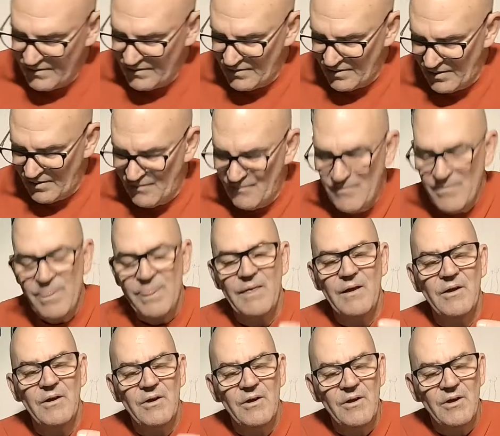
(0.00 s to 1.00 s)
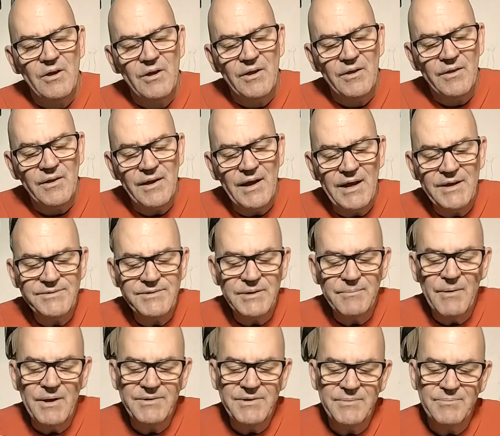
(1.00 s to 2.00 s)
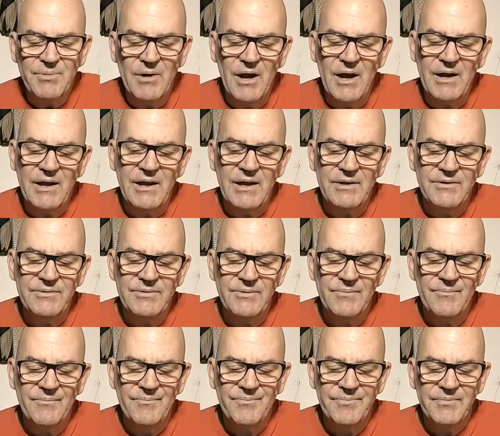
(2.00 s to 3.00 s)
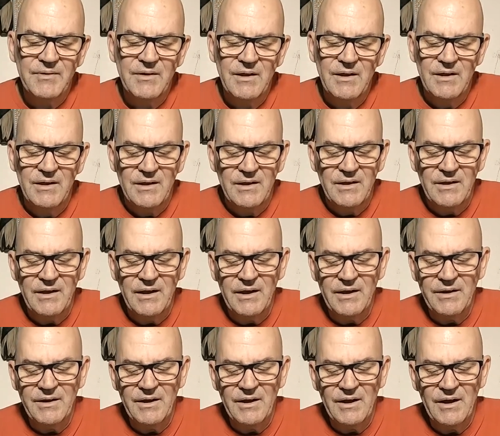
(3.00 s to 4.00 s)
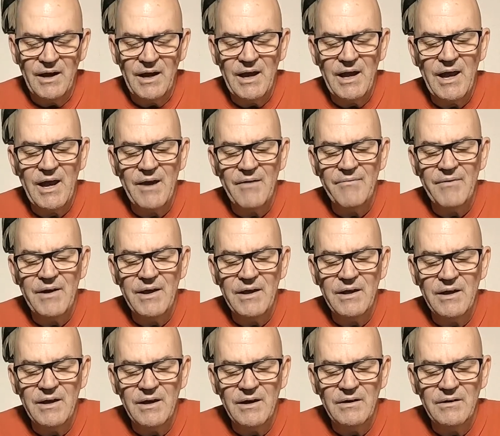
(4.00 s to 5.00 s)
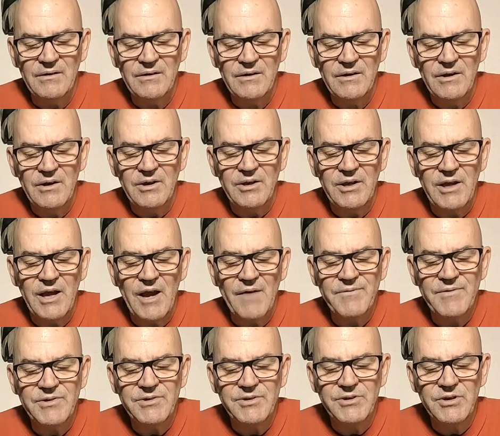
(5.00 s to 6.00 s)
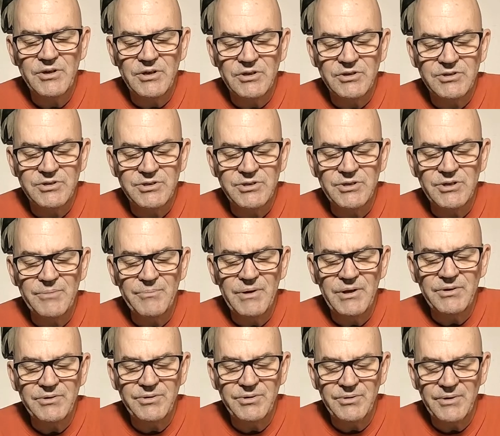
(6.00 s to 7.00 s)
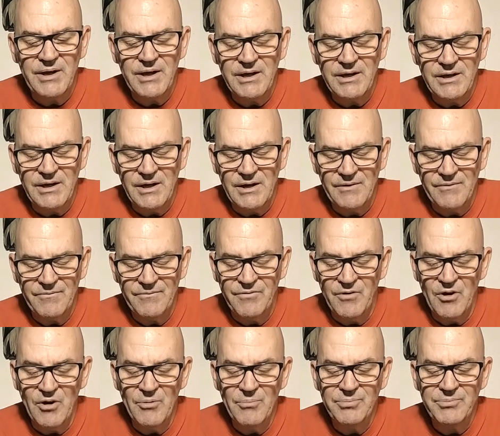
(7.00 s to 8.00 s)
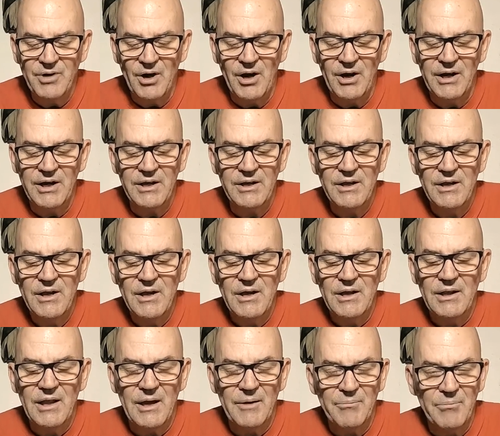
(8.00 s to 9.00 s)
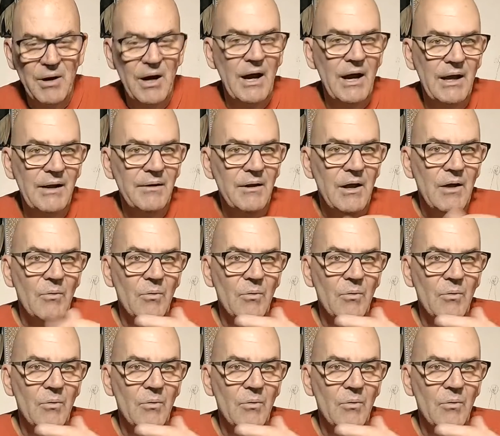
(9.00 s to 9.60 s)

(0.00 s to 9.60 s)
So the nice thing about these broadheads, and I have a you can shoot them into a foam target like mine.